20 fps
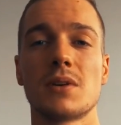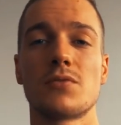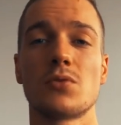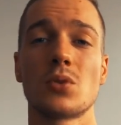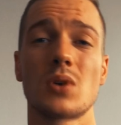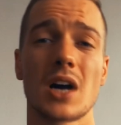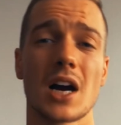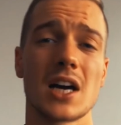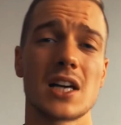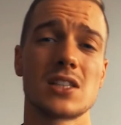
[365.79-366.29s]
If
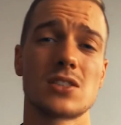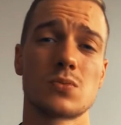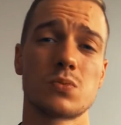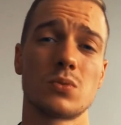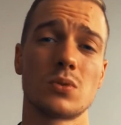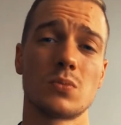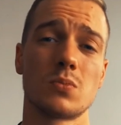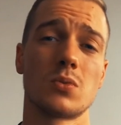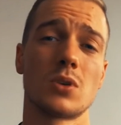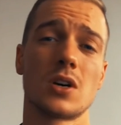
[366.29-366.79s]
you guys
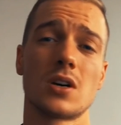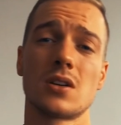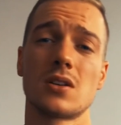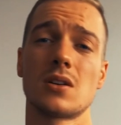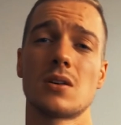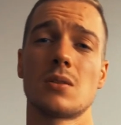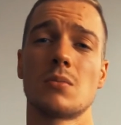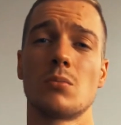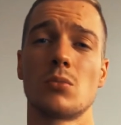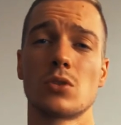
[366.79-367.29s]
would
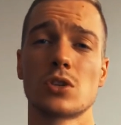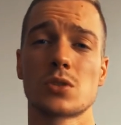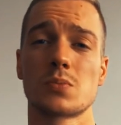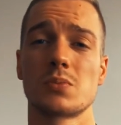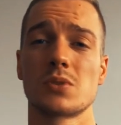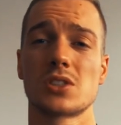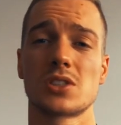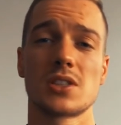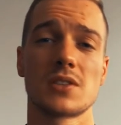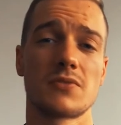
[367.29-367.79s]
want a more
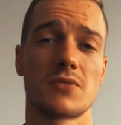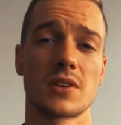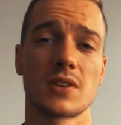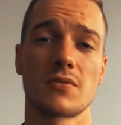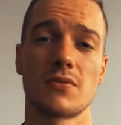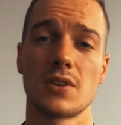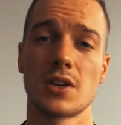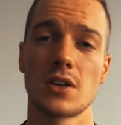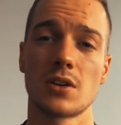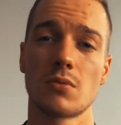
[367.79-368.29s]
specific
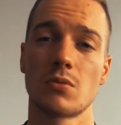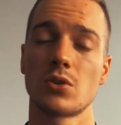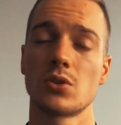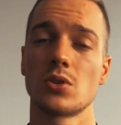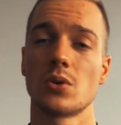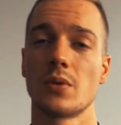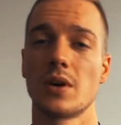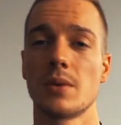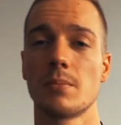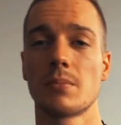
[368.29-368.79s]
video on
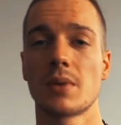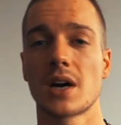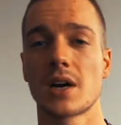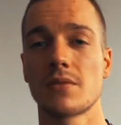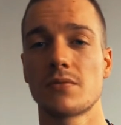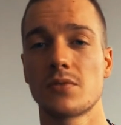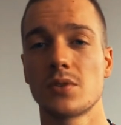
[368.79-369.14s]
Yohimbine,